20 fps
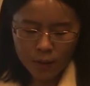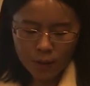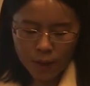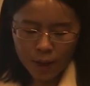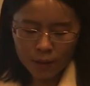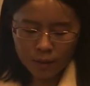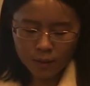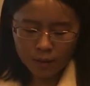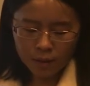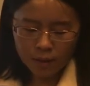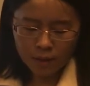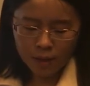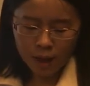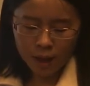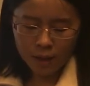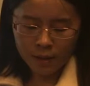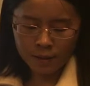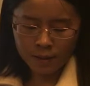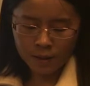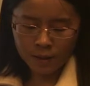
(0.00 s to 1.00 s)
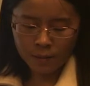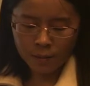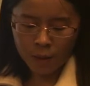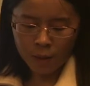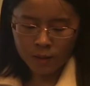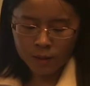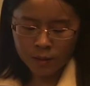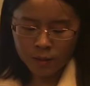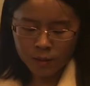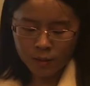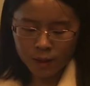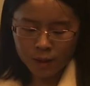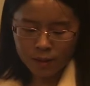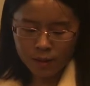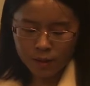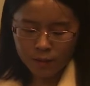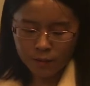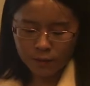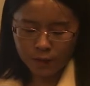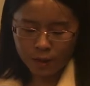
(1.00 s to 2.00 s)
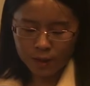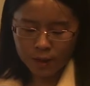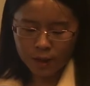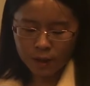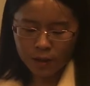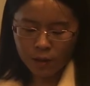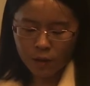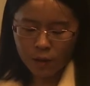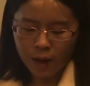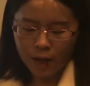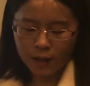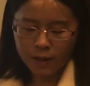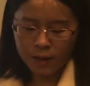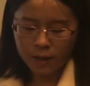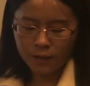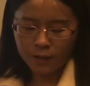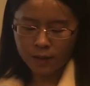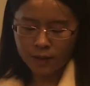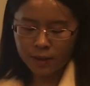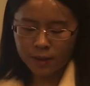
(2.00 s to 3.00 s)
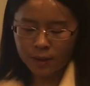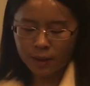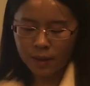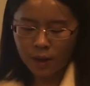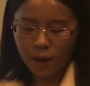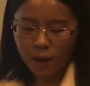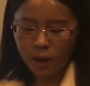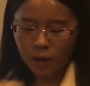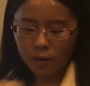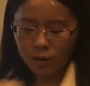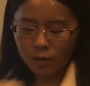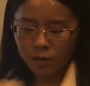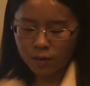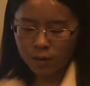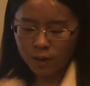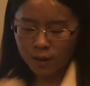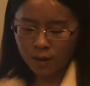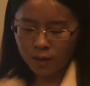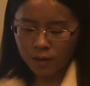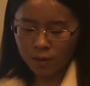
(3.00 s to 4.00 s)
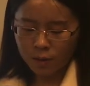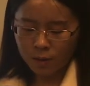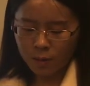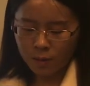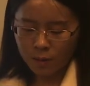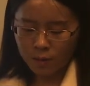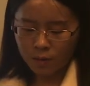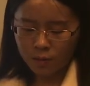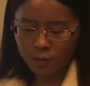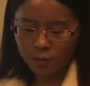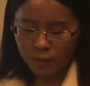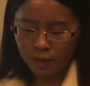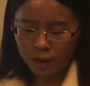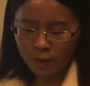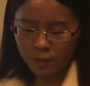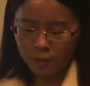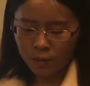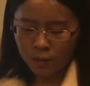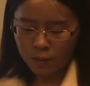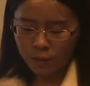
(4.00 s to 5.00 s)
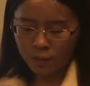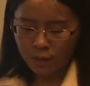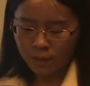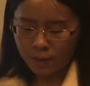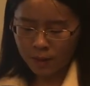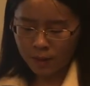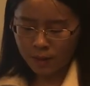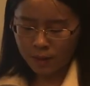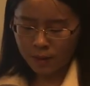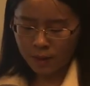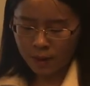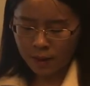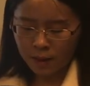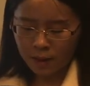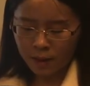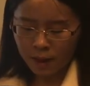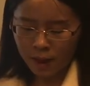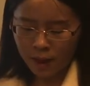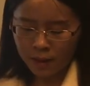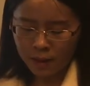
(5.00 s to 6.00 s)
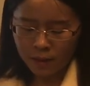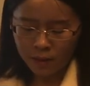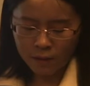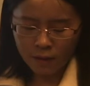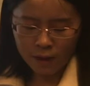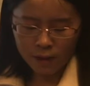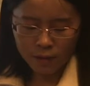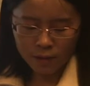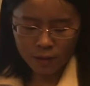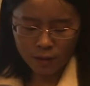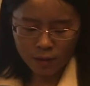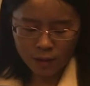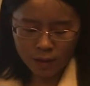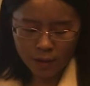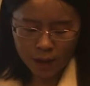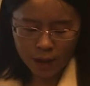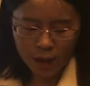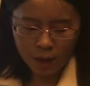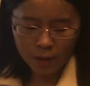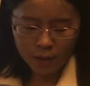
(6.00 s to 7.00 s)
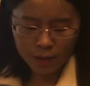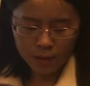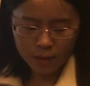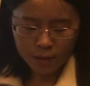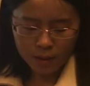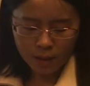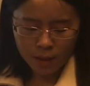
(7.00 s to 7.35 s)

Regular and moderate physical activity could contribute to improvements in cardiovascular health.